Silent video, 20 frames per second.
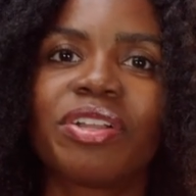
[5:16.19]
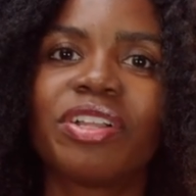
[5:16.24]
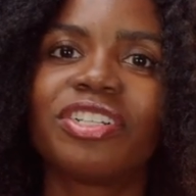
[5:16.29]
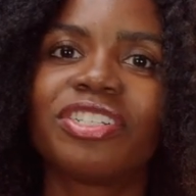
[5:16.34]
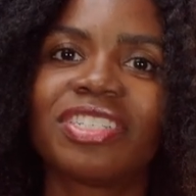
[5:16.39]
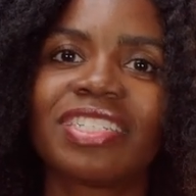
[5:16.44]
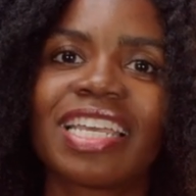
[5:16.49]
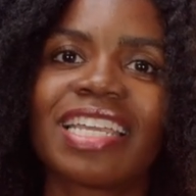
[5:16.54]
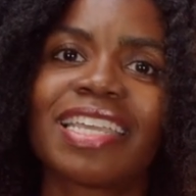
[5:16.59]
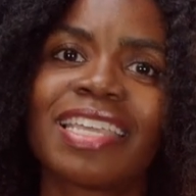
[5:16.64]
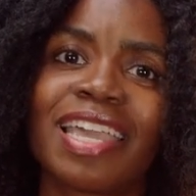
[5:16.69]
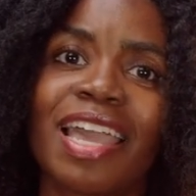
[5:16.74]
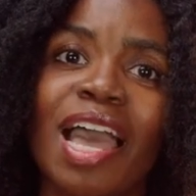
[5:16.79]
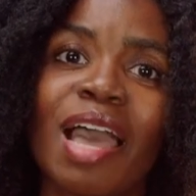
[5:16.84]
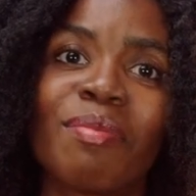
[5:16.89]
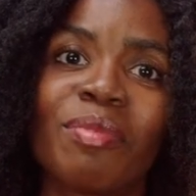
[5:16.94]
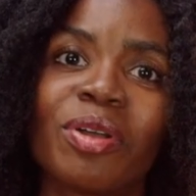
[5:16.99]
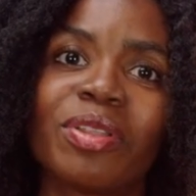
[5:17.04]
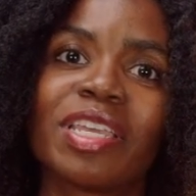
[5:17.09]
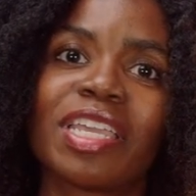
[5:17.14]
And she's like, yeah,
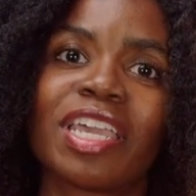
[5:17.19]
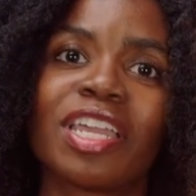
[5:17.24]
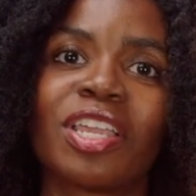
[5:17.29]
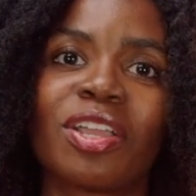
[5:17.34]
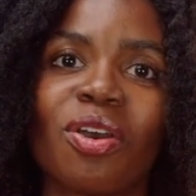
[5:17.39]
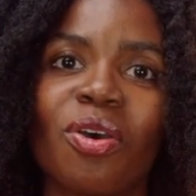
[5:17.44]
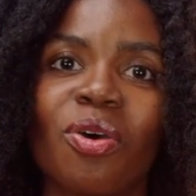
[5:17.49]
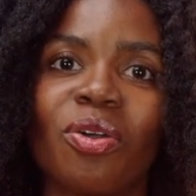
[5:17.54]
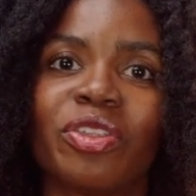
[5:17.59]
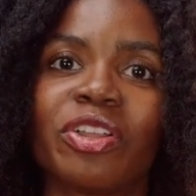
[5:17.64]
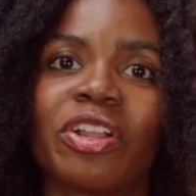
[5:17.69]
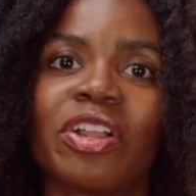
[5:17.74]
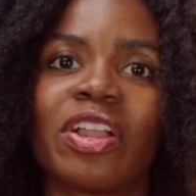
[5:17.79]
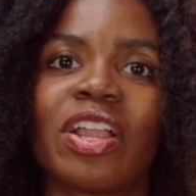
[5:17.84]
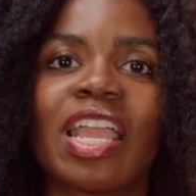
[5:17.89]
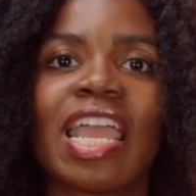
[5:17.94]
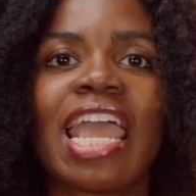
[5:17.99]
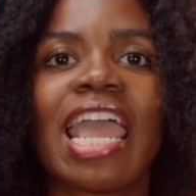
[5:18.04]
I'm only getting older